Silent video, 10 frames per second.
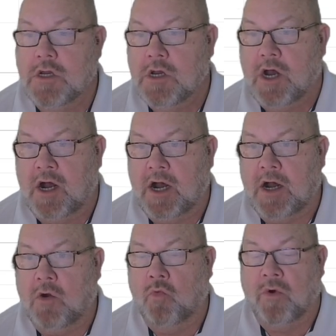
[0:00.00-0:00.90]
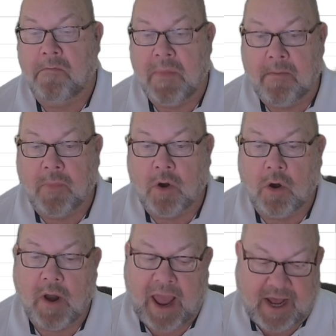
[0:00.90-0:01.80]

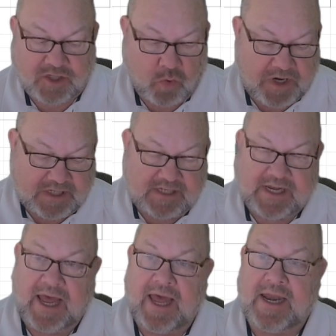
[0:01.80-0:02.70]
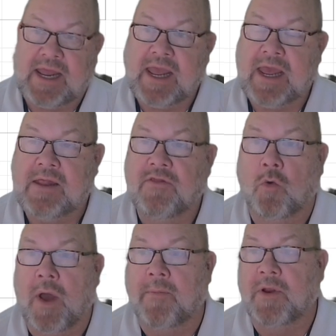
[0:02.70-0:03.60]
Remember, as we said in the
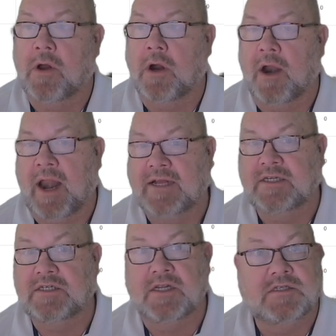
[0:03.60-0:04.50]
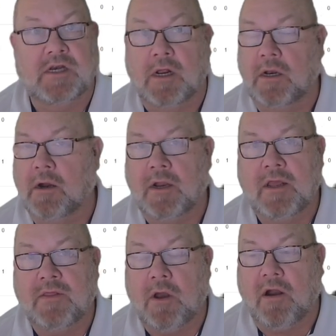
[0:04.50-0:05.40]
webinar and as is listed clearly
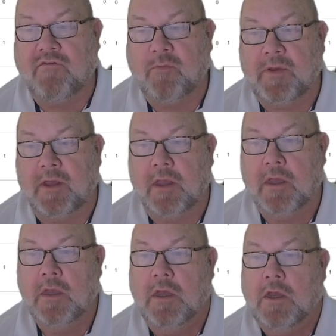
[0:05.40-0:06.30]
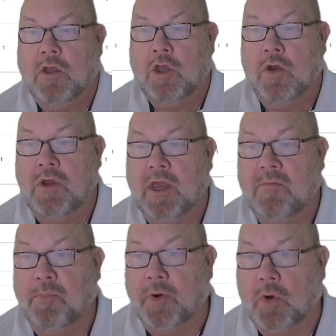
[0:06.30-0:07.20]
in the RFP, you
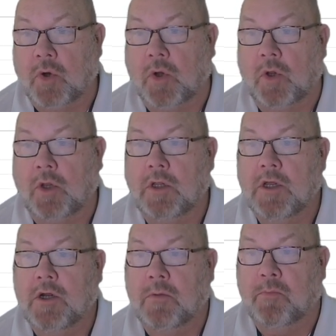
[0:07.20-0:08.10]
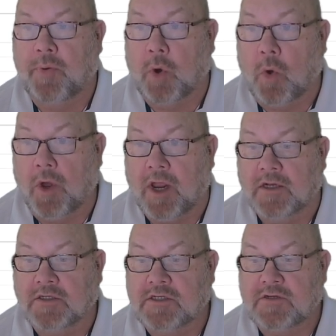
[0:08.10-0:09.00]
can pull
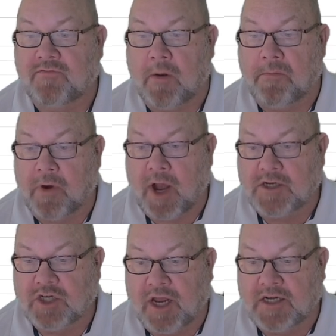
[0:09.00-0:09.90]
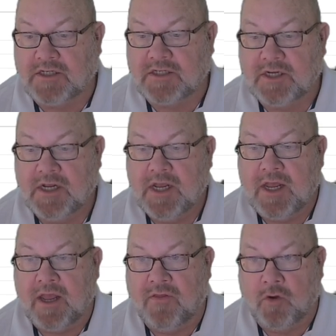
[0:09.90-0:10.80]
points from projects
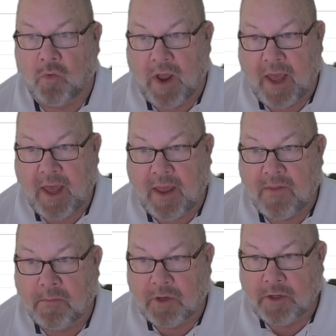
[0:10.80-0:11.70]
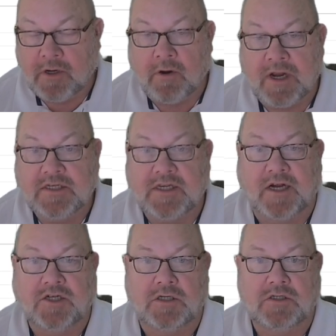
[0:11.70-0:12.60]
in the red, in the blue and green
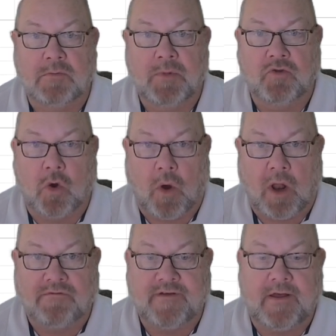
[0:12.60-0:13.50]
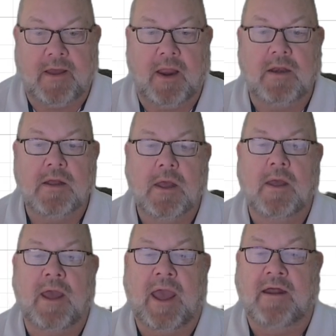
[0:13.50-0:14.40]
section. So both qualifying
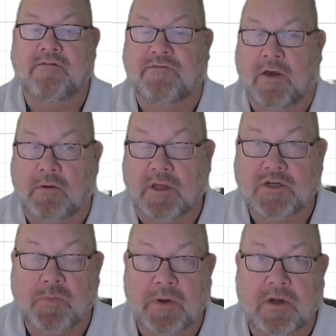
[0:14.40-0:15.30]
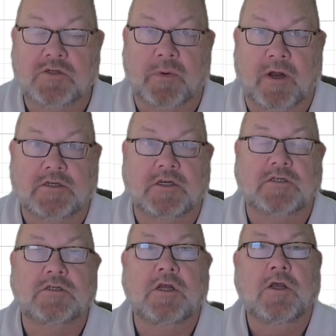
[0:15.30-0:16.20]
and federal experience
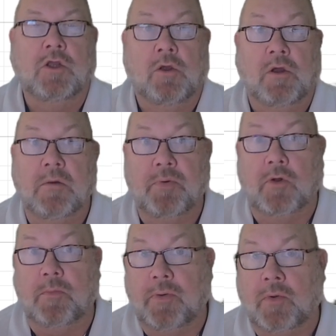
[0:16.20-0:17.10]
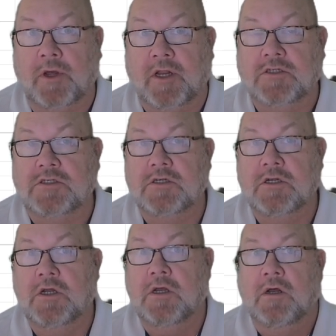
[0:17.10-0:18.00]
projects, you can pull points
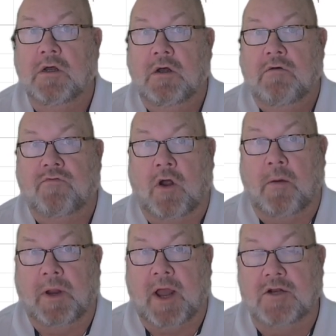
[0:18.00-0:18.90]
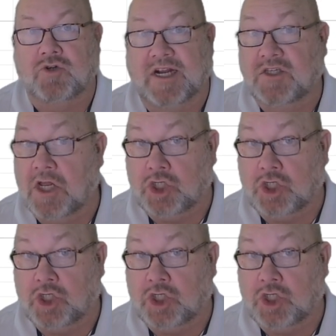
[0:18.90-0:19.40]
from contracts that